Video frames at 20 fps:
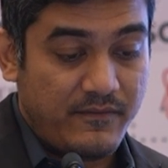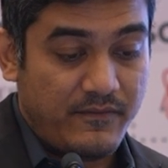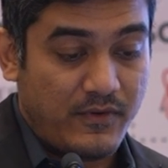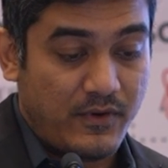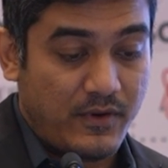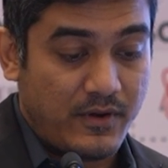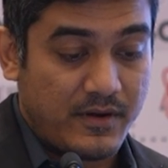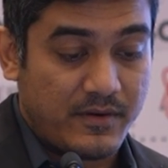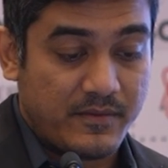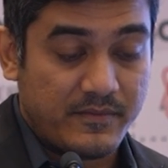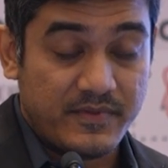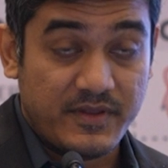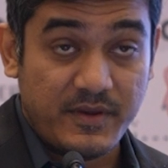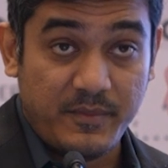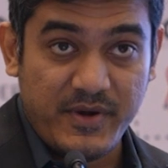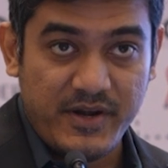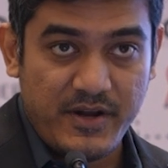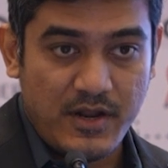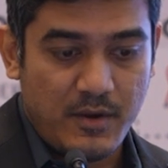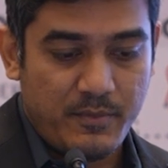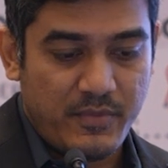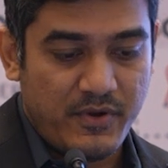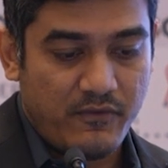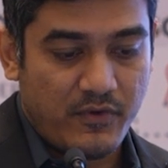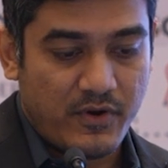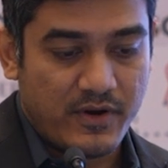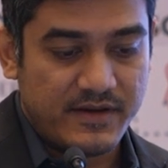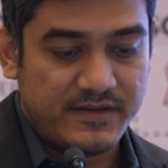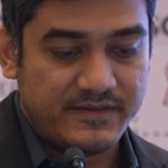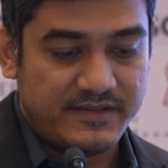for the medial
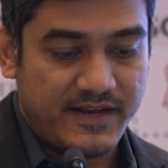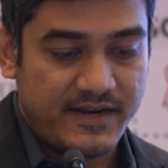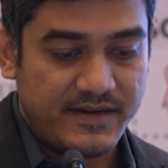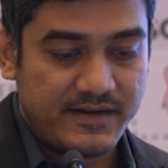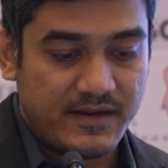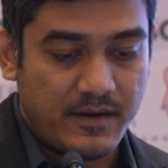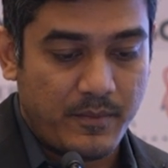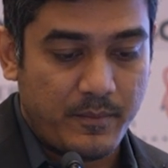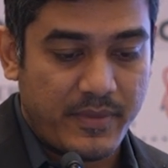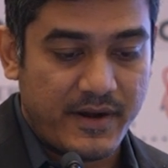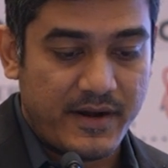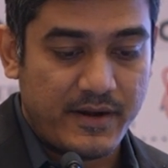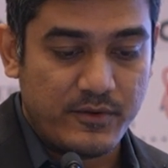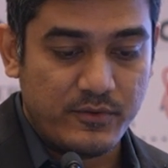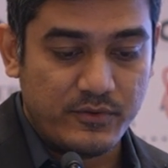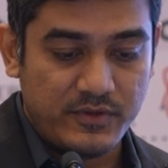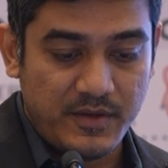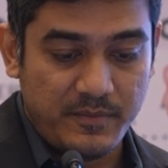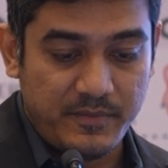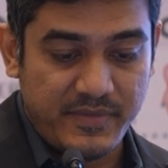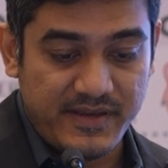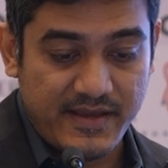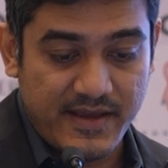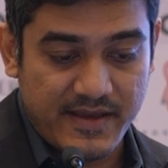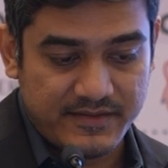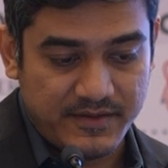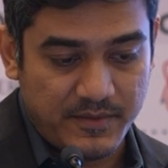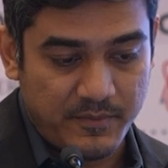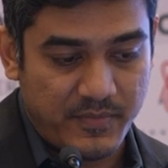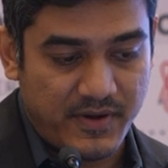pivot design compared to the
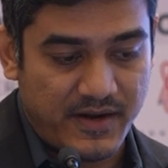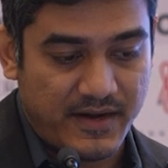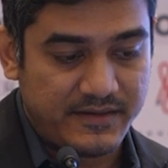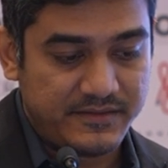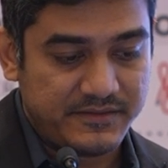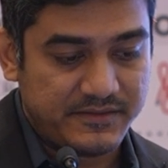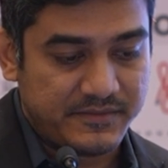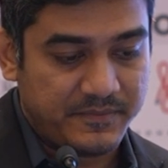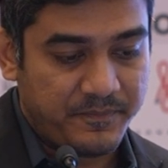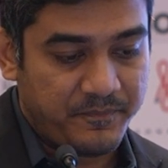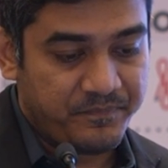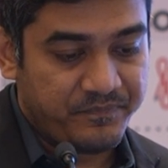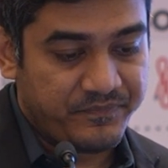PS implants.